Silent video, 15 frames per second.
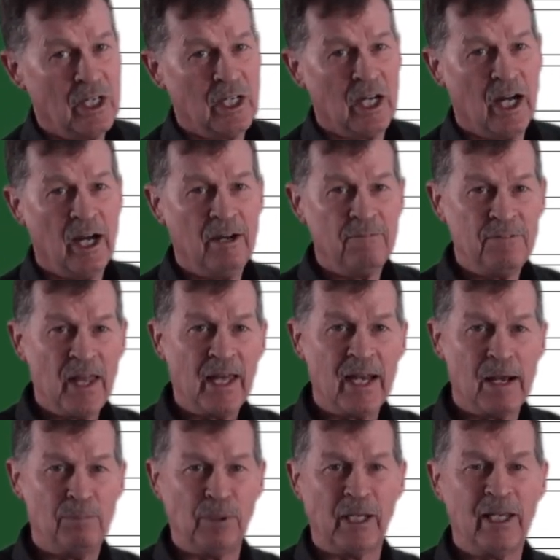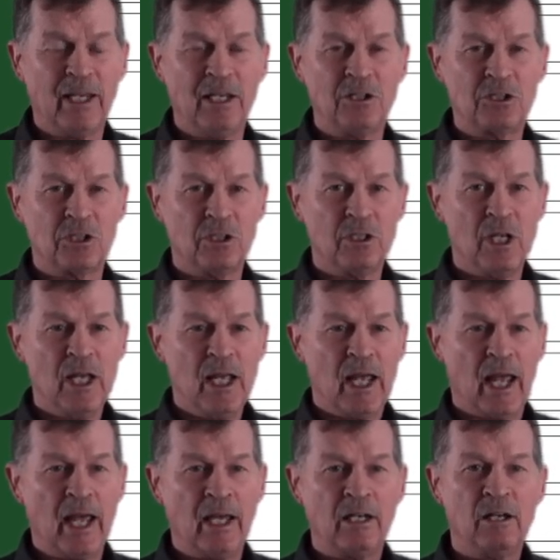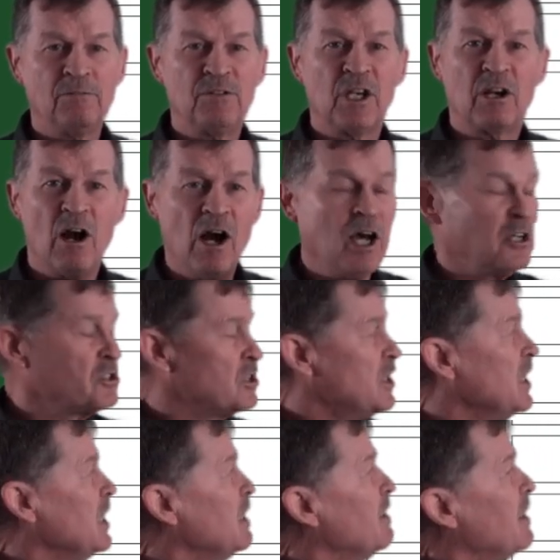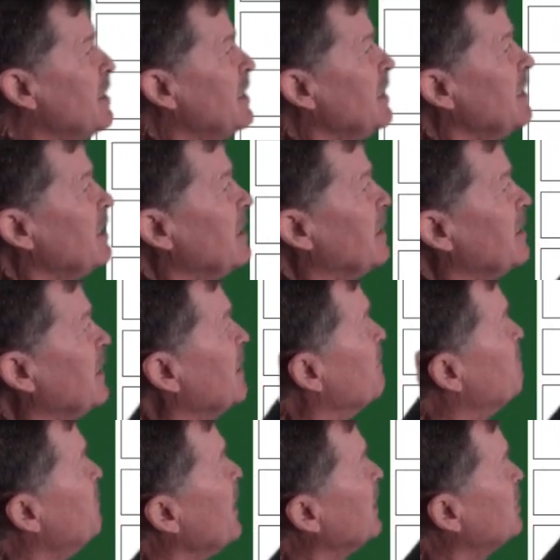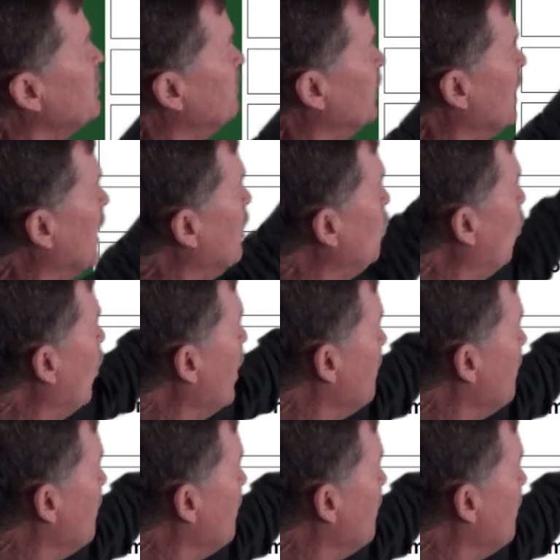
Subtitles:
of that application and of the cause and the effect of it and what